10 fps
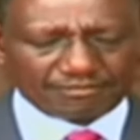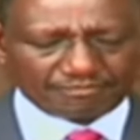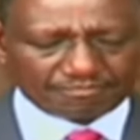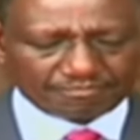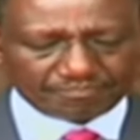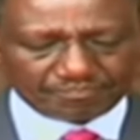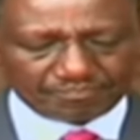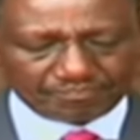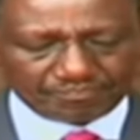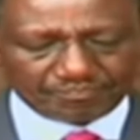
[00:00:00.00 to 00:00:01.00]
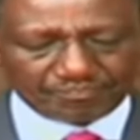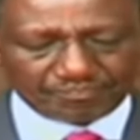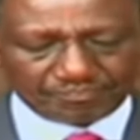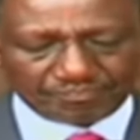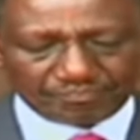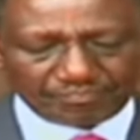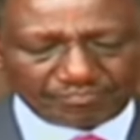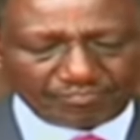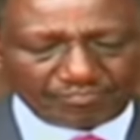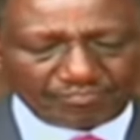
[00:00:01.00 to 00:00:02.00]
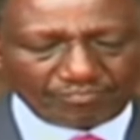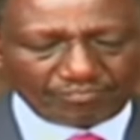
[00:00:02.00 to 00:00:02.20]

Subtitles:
[no speech]